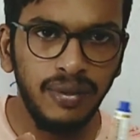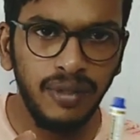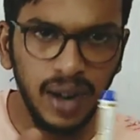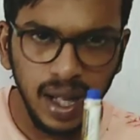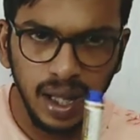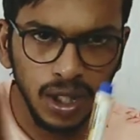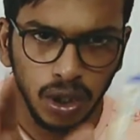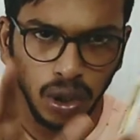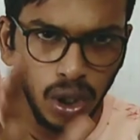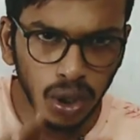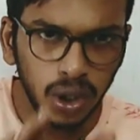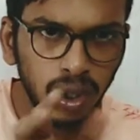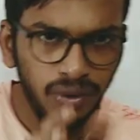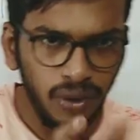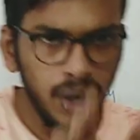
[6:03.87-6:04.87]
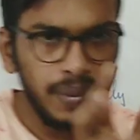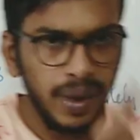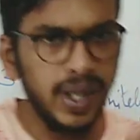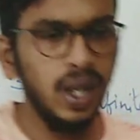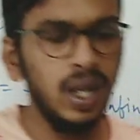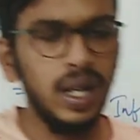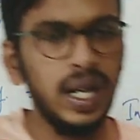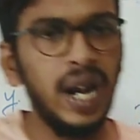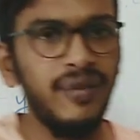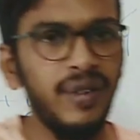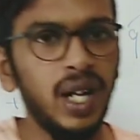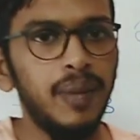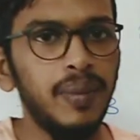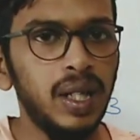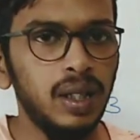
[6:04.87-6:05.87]
find the solution for a particular
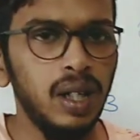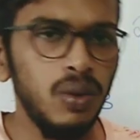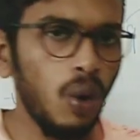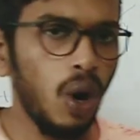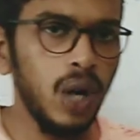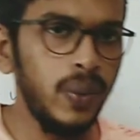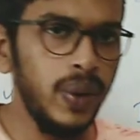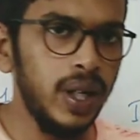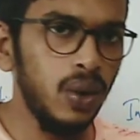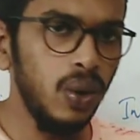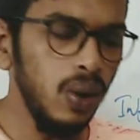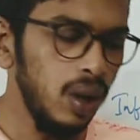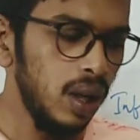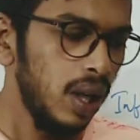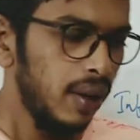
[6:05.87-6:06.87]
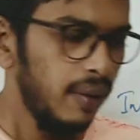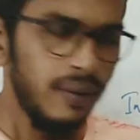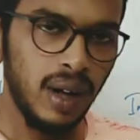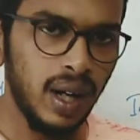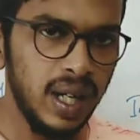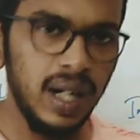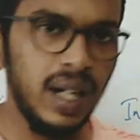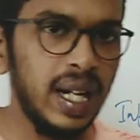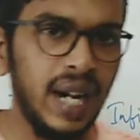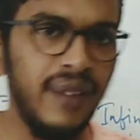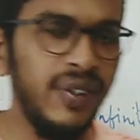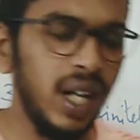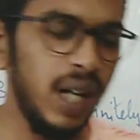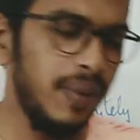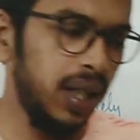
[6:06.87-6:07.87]
graphical method, what we do in
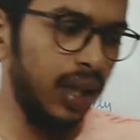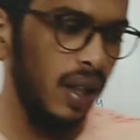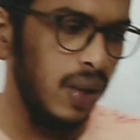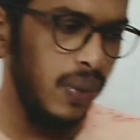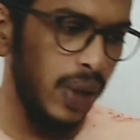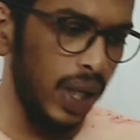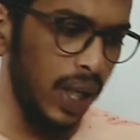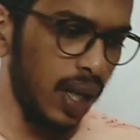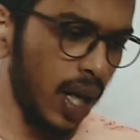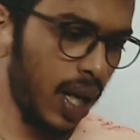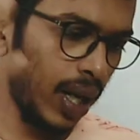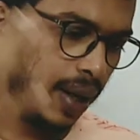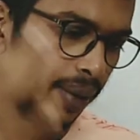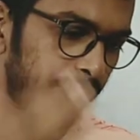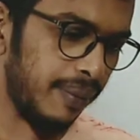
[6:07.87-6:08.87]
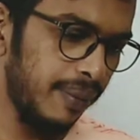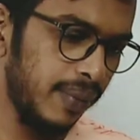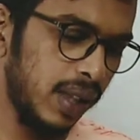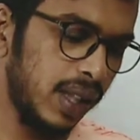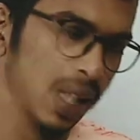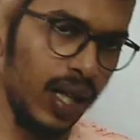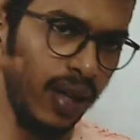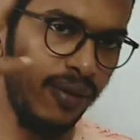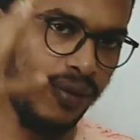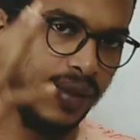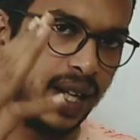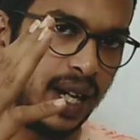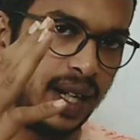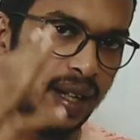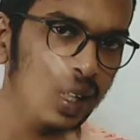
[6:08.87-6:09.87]
graphical method we see if
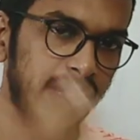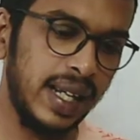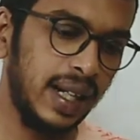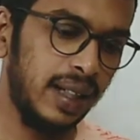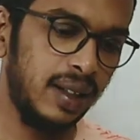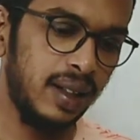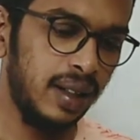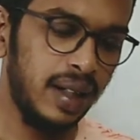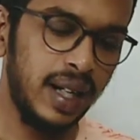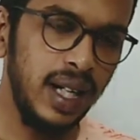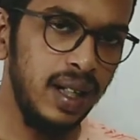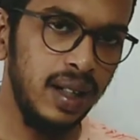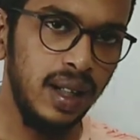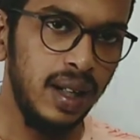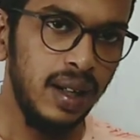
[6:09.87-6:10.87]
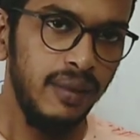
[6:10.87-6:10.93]
they intersect, right?